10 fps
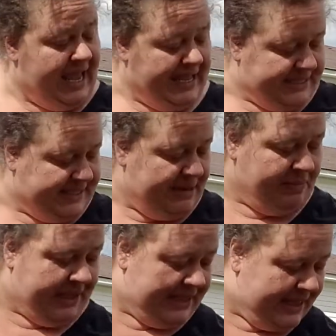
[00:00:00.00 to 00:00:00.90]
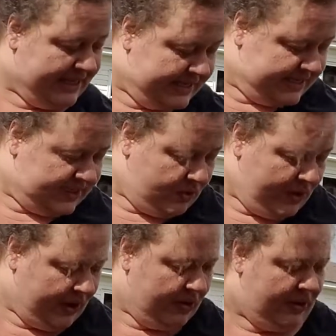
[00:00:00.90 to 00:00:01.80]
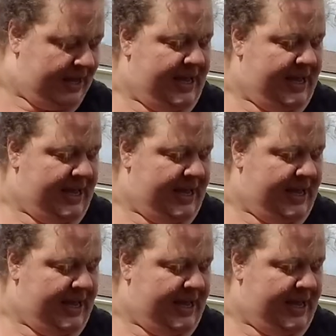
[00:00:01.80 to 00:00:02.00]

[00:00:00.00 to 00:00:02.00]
It's simply that this soil